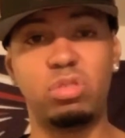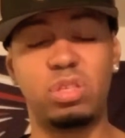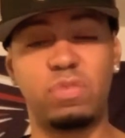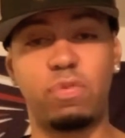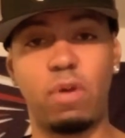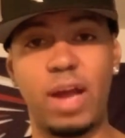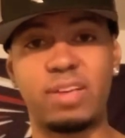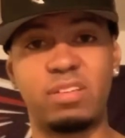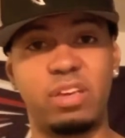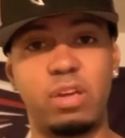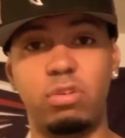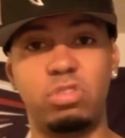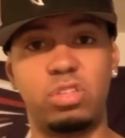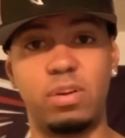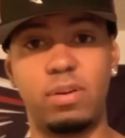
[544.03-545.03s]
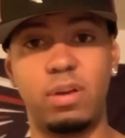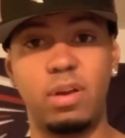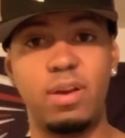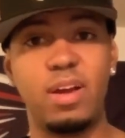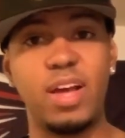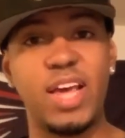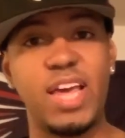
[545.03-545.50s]
for execution.
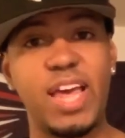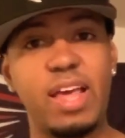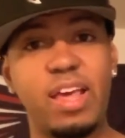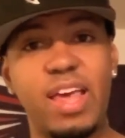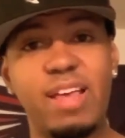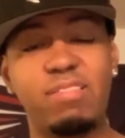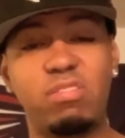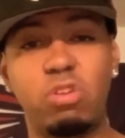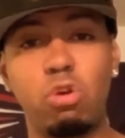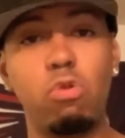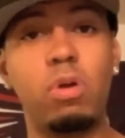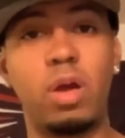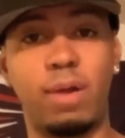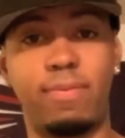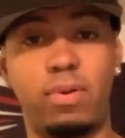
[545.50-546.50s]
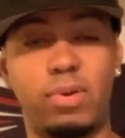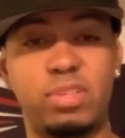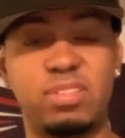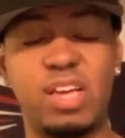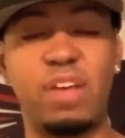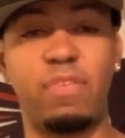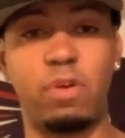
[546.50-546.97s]
He's too good of a
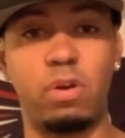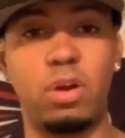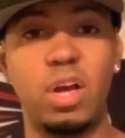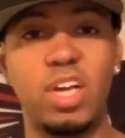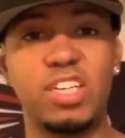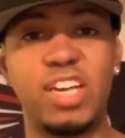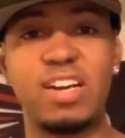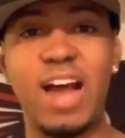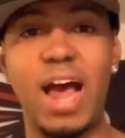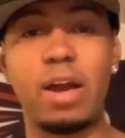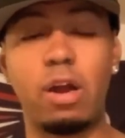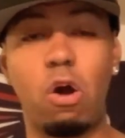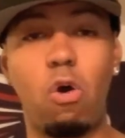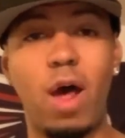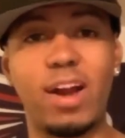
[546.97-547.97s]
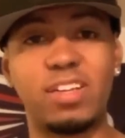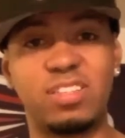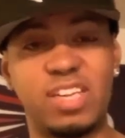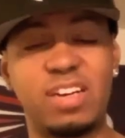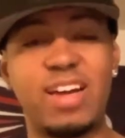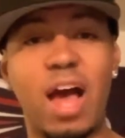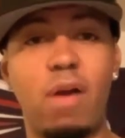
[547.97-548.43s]
receiver to not know how to
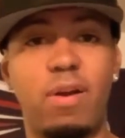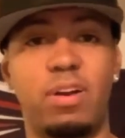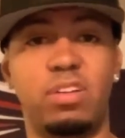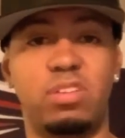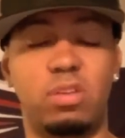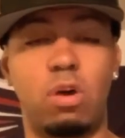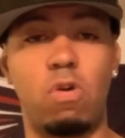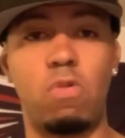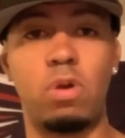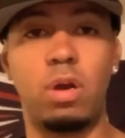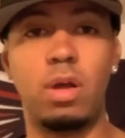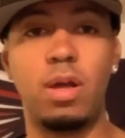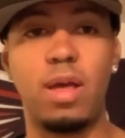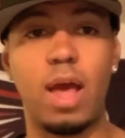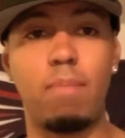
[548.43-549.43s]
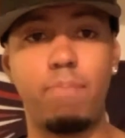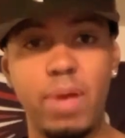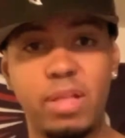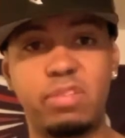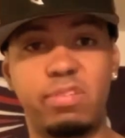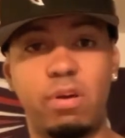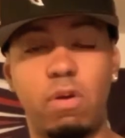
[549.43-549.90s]
sit down in the zone and
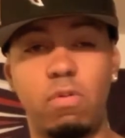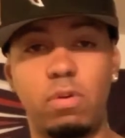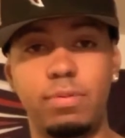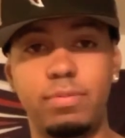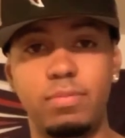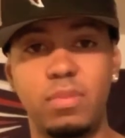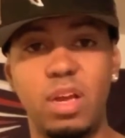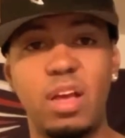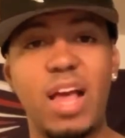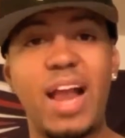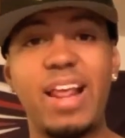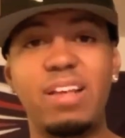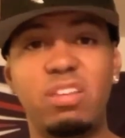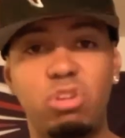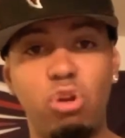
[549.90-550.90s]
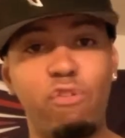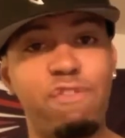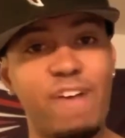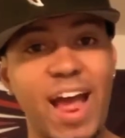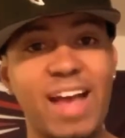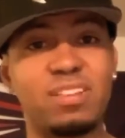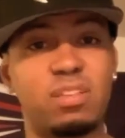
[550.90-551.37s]
beat zone. And he's too
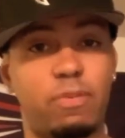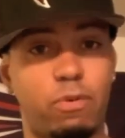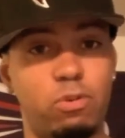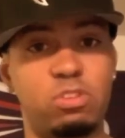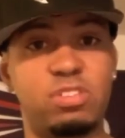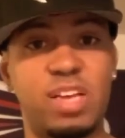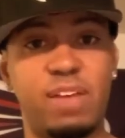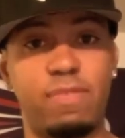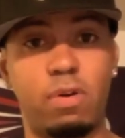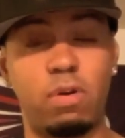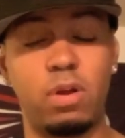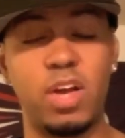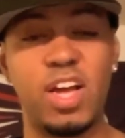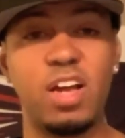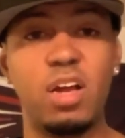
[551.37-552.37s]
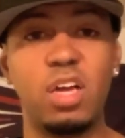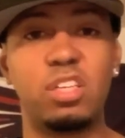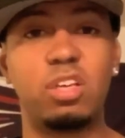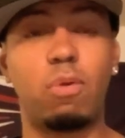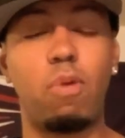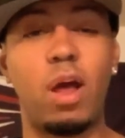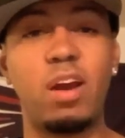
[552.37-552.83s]
fast of a receiver
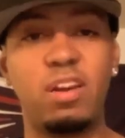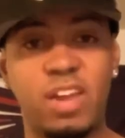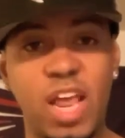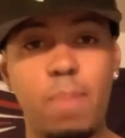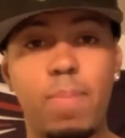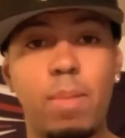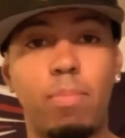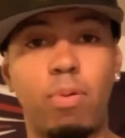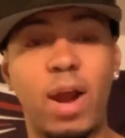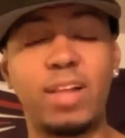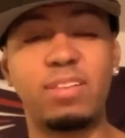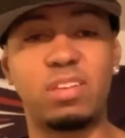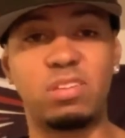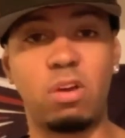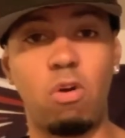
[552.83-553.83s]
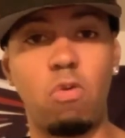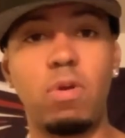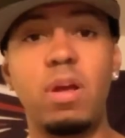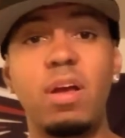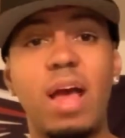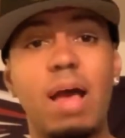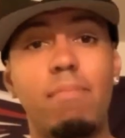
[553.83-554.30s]
to run deep and break the zone.
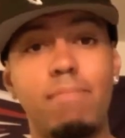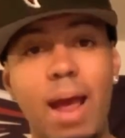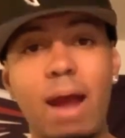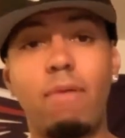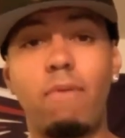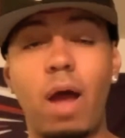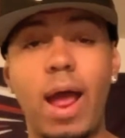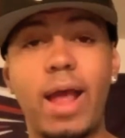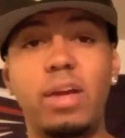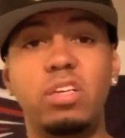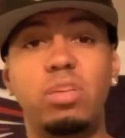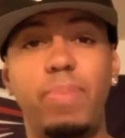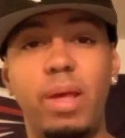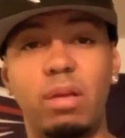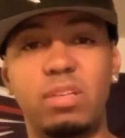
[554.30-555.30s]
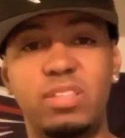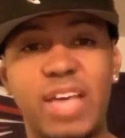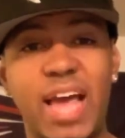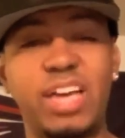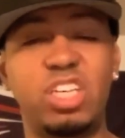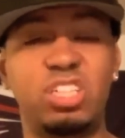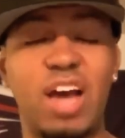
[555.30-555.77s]
And Matt Ryan should be able to
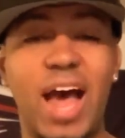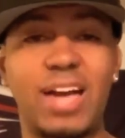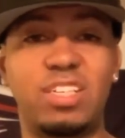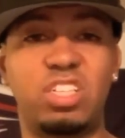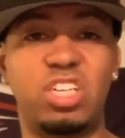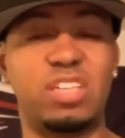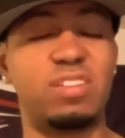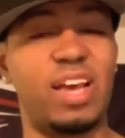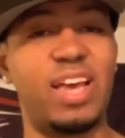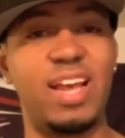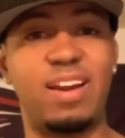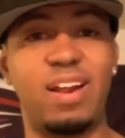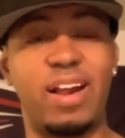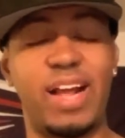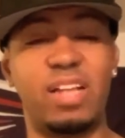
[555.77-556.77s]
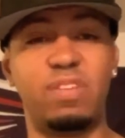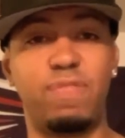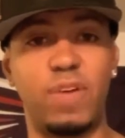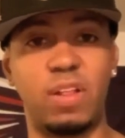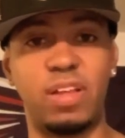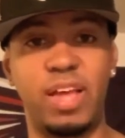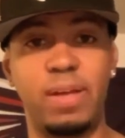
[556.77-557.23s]
take shots just like he did against
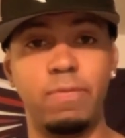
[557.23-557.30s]
Philly